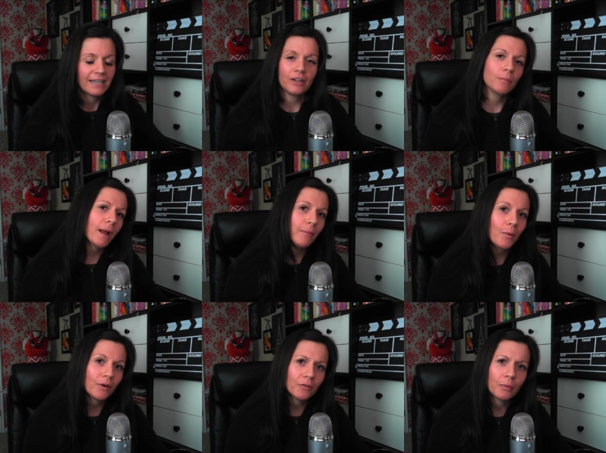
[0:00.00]
Now, you might be
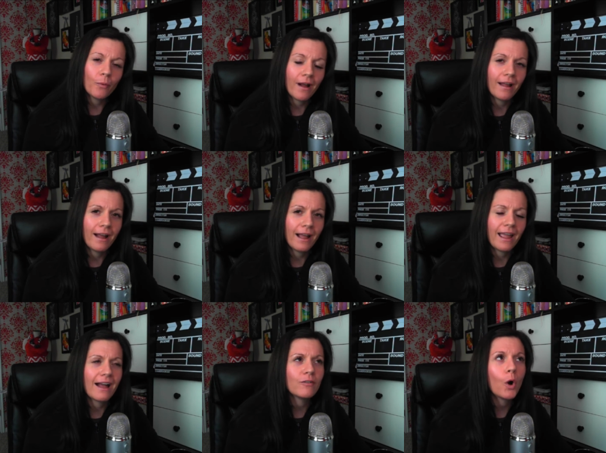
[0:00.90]
wondering why I
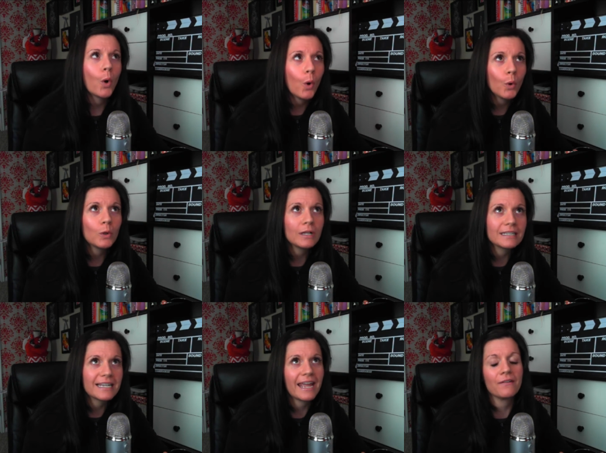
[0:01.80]
have a
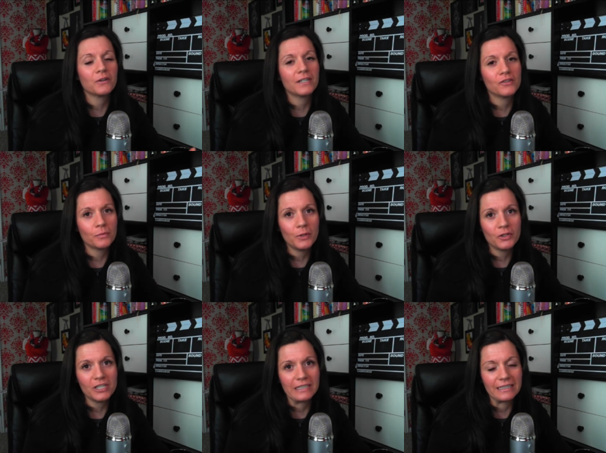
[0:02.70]
whole day for
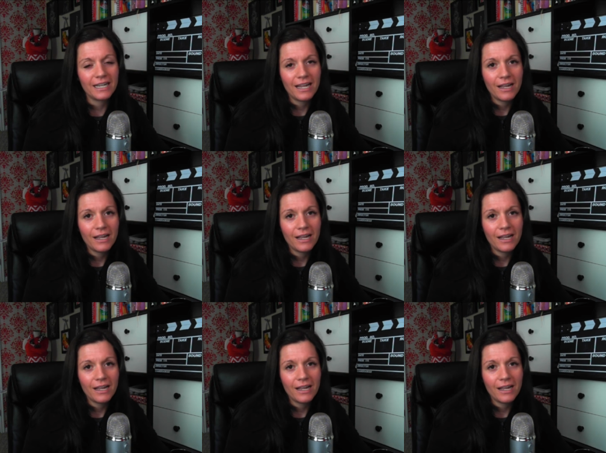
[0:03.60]
distribution.